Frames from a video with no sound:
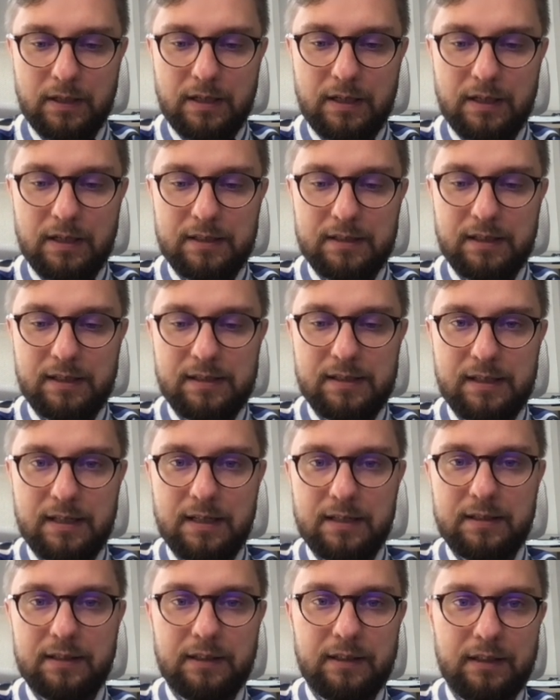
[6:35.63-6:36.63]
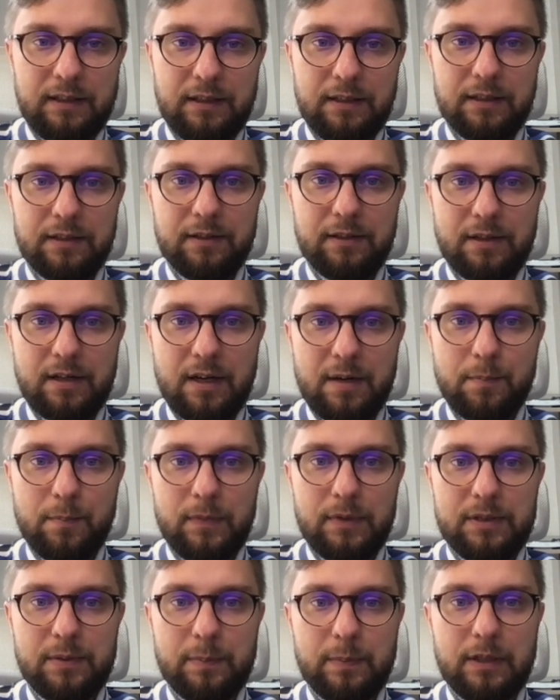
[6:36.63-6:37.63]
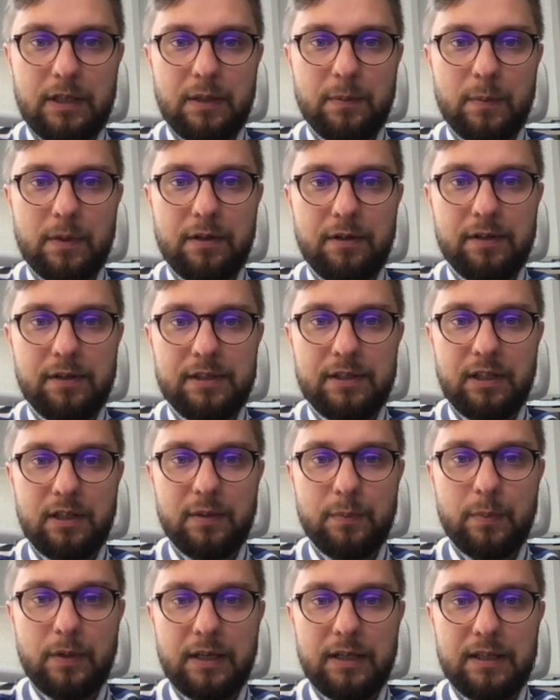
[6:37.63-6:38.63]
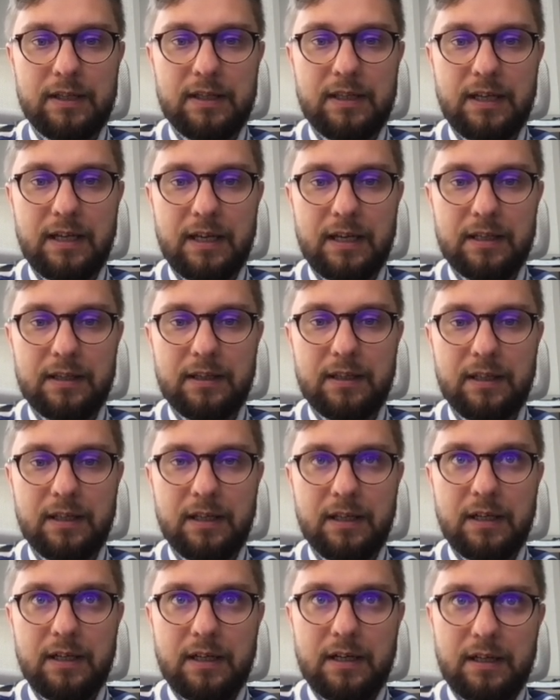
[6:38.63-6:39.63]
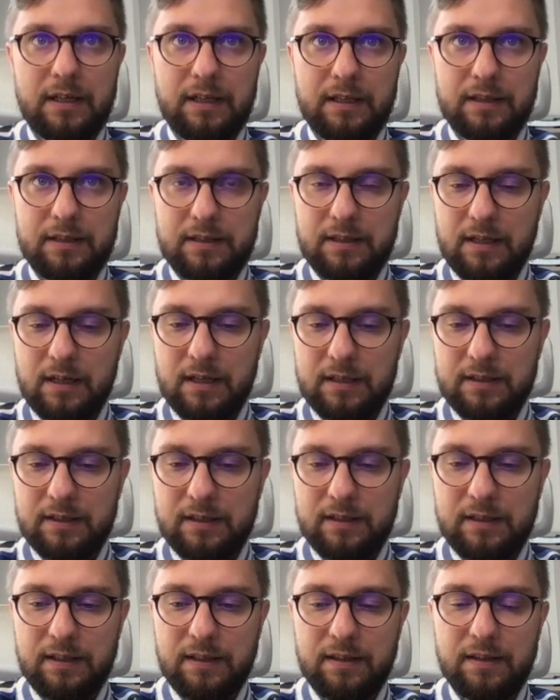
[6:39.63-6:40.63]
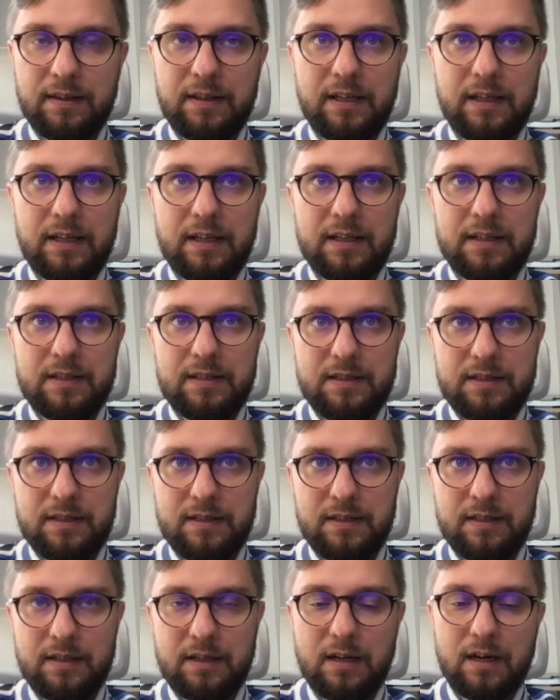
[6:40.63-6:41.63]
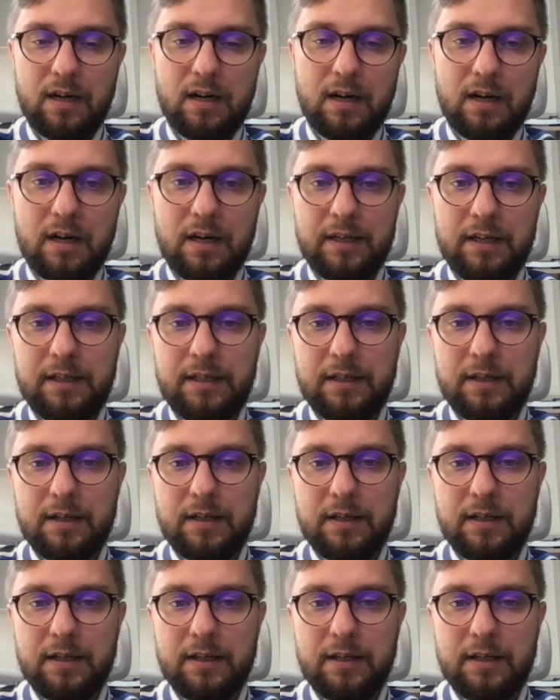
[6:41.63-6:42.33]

As I said here, I'm multiplying my result by 10, and other than that, I